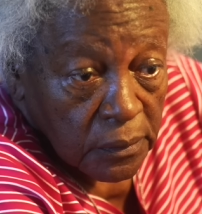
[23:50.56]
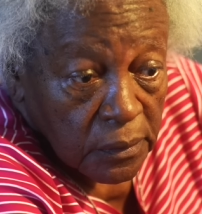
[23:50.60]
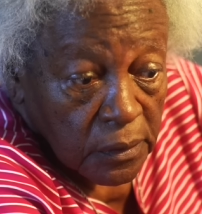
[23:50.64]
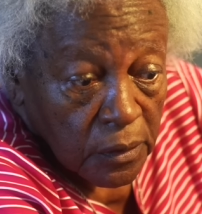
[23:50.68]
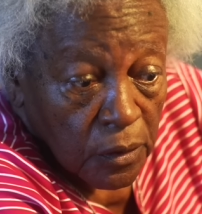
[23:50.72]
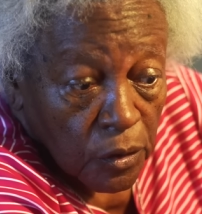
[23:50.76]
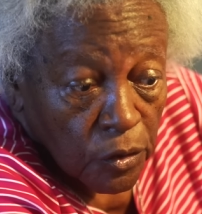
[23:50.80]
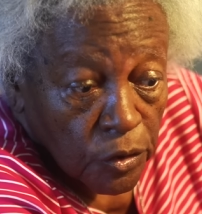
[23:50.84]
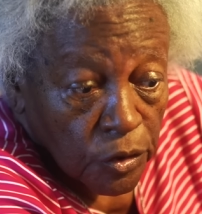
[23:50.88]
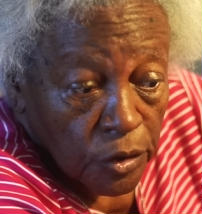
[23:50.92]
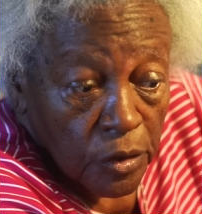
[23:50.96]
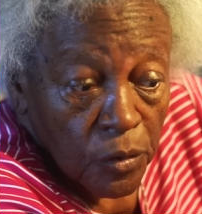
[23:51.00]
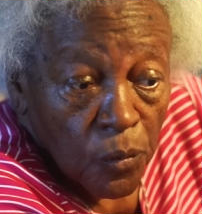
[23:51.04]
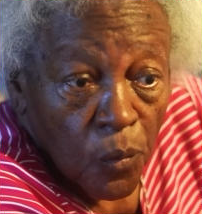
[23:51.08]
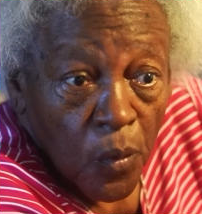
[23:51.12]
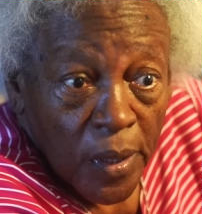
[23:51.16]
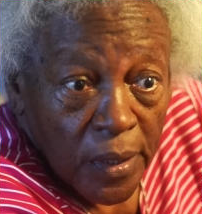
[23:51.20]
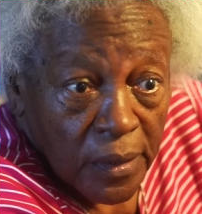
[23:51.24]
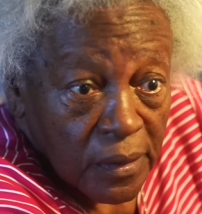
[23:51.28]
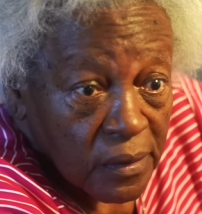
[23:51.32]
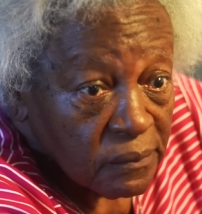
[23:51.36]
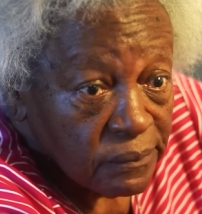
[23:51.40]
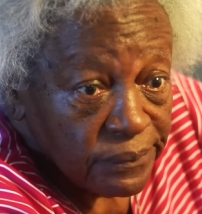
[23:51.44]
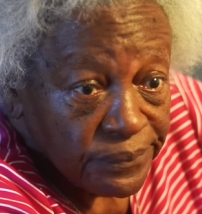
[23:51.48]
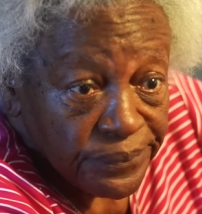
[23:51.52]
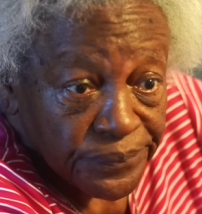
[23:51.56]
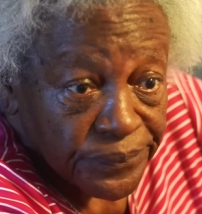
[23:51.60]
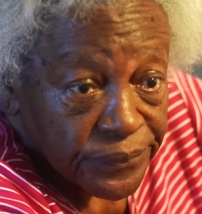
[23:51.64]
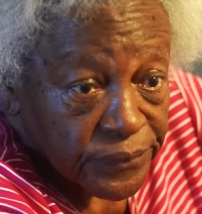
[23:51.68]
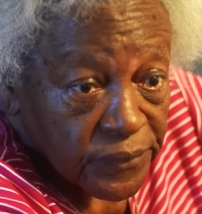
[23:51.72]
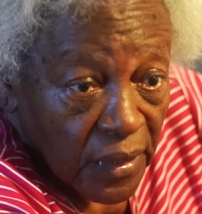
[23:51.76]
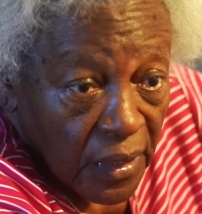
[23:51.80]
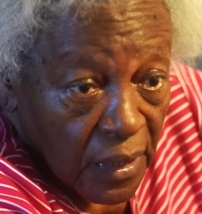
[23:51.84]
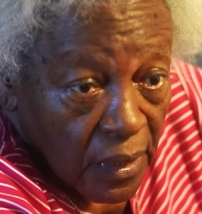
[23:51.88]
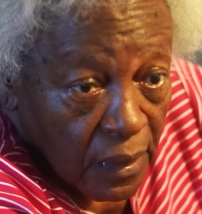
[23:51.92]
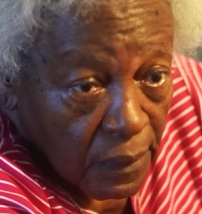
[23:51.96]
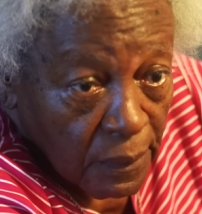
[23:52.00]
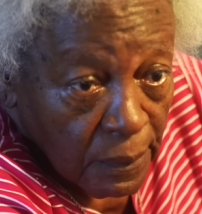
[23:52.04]
You're welcome.
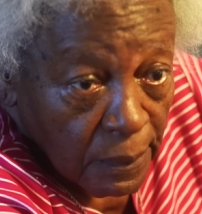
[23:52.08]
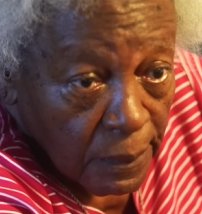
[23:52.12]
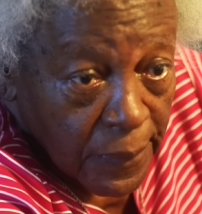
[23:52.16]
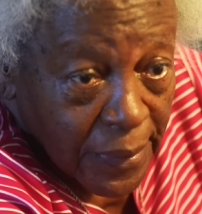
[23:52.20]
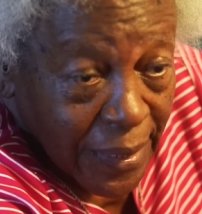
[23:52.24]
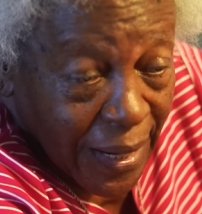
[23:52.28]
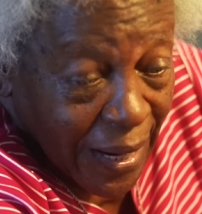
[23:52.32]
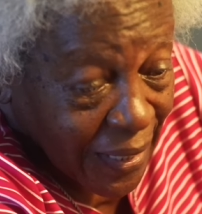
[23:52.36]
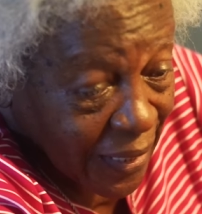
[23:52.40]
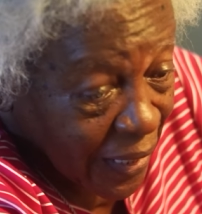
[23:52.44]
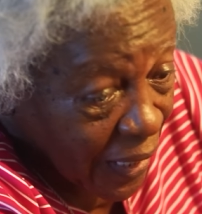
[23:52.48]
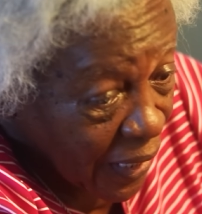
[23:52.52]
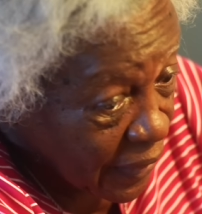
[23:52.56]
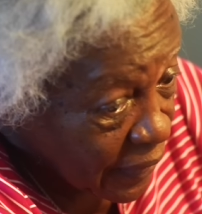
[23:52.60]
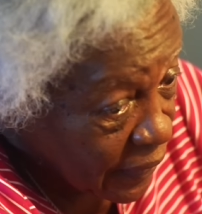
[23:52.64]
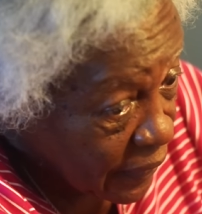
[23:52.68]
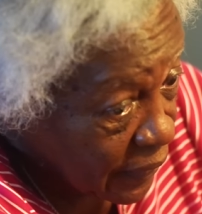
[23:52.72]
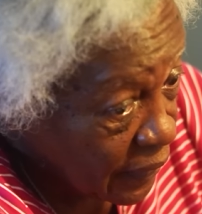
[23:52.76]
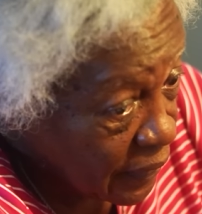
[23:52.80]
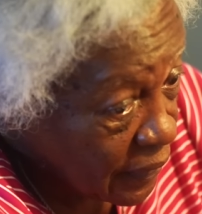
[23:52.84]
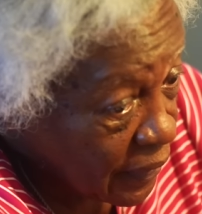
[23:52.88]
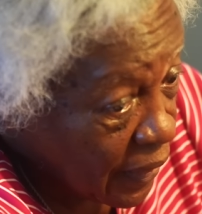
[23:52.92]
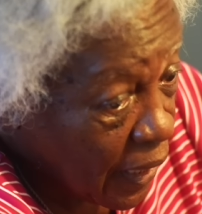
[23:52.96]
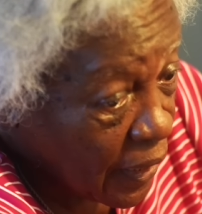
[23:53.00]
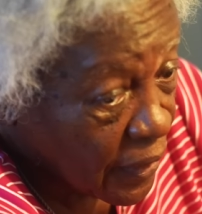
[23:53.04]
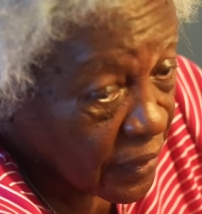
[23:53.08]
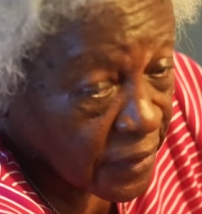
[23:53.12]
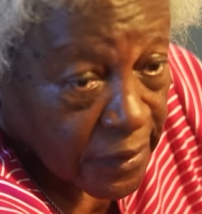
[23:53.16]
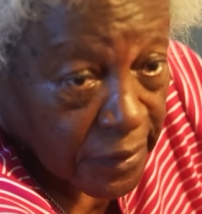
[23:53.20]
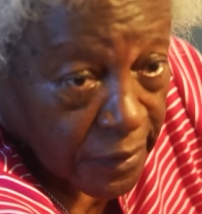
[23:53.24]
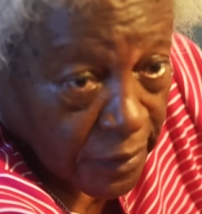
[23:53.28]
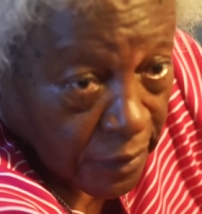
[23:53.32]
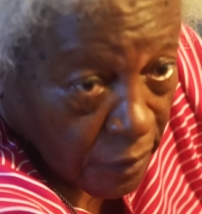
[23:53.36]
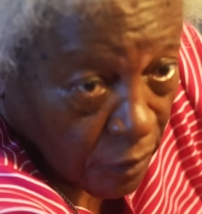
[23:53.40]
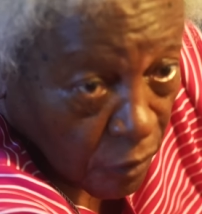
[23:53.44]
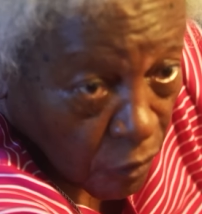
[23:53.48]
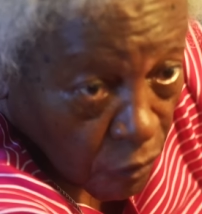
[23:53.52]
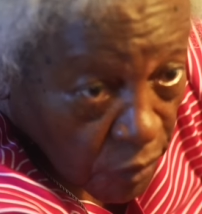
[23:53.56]
But I gotta get out of
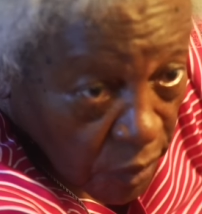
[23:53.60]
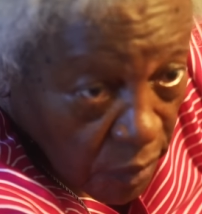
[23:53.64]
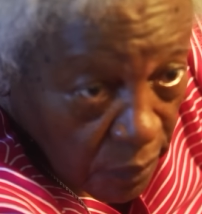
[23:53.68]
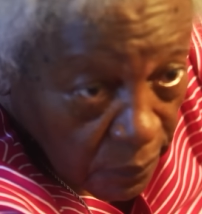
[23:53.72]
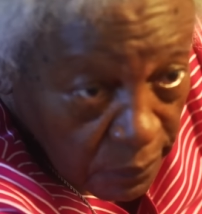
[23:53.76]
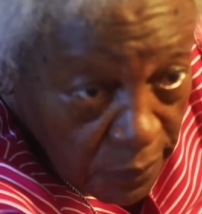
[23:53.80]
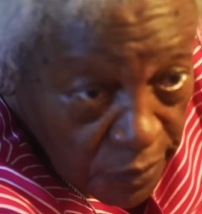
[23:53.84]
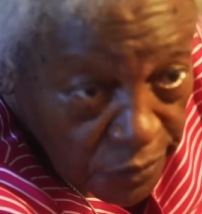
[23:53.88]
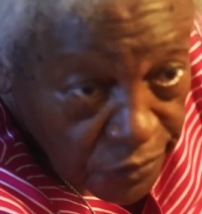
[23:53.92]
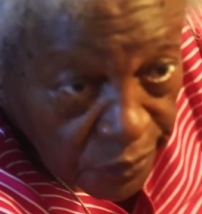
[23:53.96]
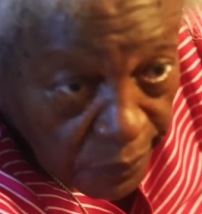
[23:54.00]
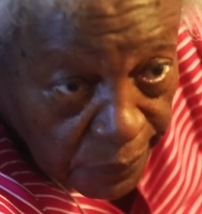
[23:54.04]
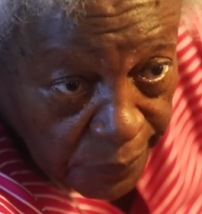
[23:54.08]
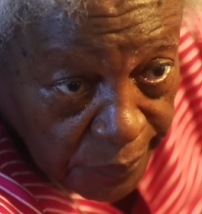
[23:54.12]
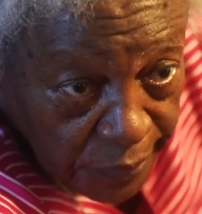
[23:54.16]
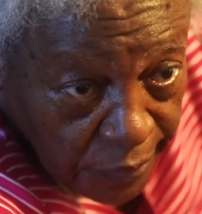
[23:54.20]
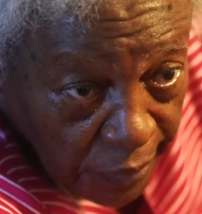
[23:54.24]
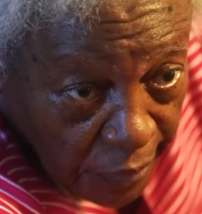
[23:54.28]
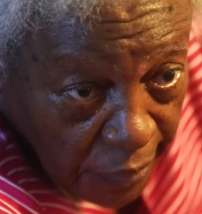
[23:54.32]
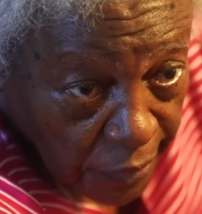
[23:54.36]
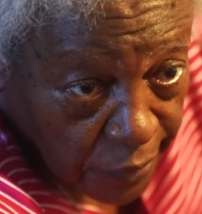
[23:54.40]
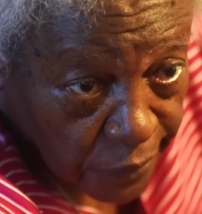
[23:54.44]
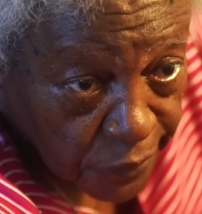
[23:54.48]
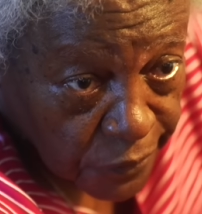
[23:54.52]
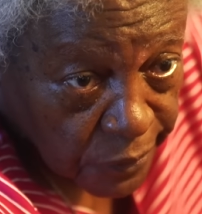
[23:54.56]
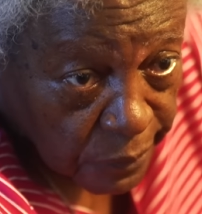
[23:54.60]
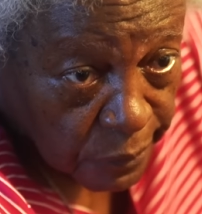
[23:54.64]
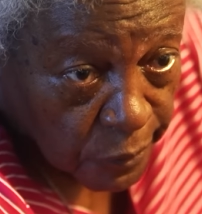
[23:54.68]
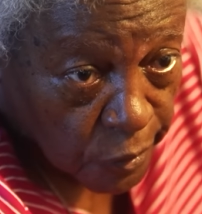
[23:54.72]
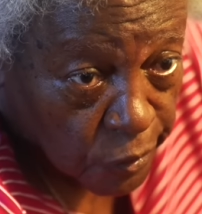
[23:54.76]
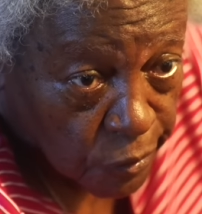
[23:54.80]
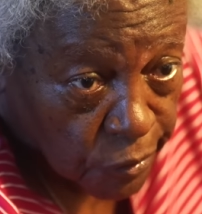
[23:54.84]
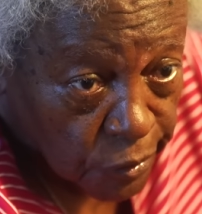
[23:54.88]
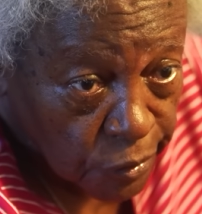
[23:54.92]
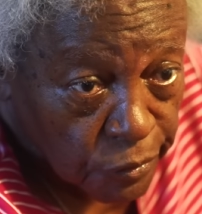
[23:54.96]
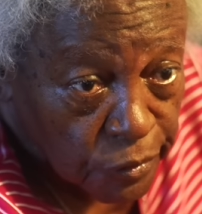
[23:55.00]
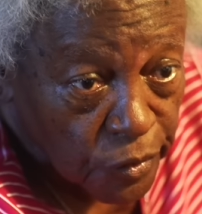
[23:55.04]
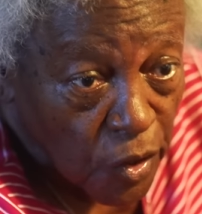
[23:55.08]
here and go get me some bananas. I'm
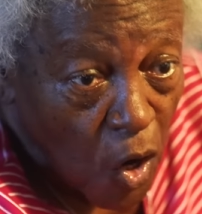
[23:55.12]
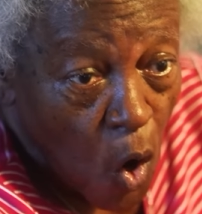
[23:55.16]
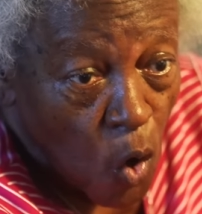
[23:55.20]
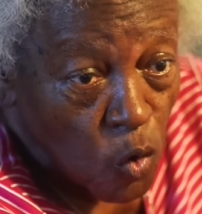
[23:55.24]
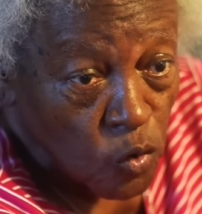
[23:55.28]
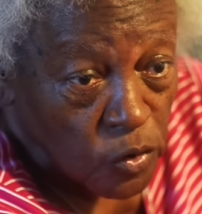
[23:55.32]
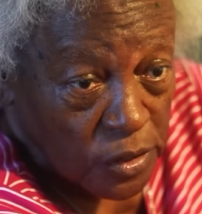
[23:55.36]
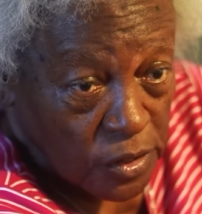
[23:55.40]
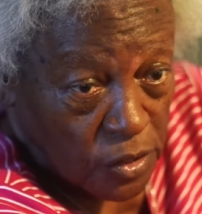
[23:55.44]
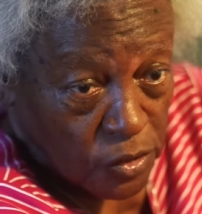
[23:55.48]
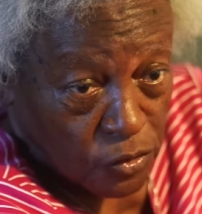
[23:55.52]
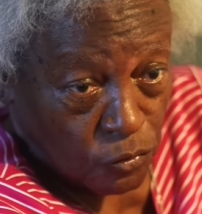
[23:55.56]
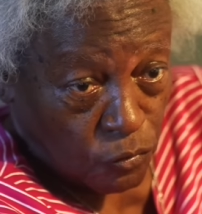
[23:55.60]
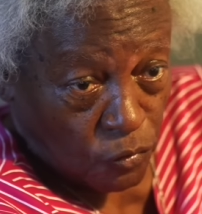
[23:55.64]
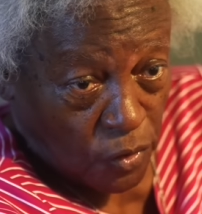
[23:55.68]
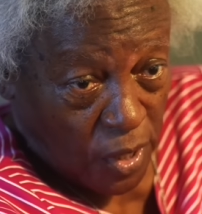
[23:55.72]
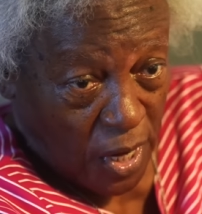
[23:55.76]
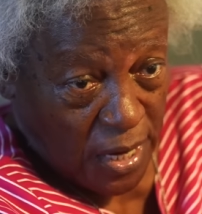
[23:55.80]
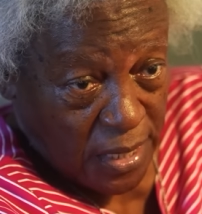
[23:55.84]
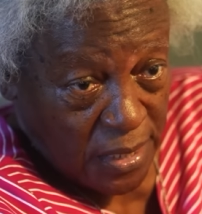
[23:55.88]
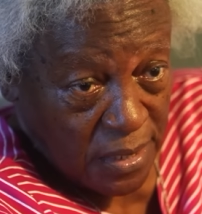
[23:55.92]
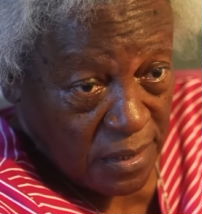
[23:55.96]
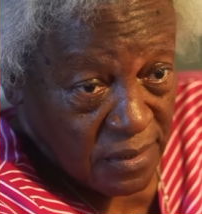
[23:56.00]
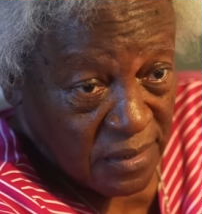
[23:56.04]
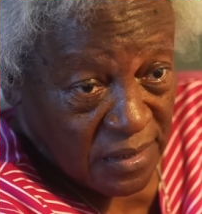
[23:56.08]
finna go over to Aldi's, okay?